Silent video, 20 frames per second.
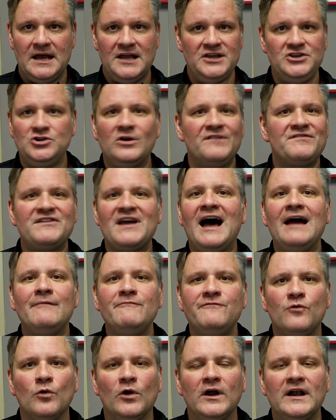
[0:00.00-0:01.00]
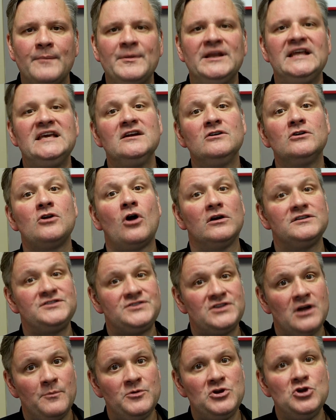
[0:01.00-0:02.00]
You don't have time for it. Here at
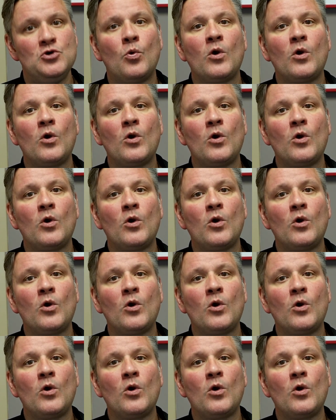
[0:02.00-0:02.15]
RSW,